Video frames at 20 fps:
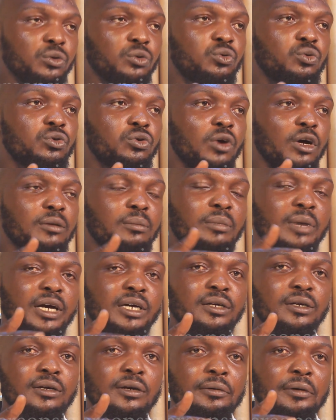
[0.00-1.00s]
you do not make
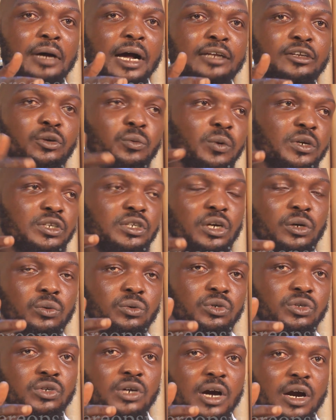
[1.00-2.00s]
adequate
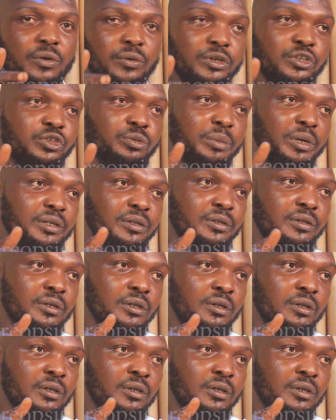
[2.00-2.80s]
security arrangements,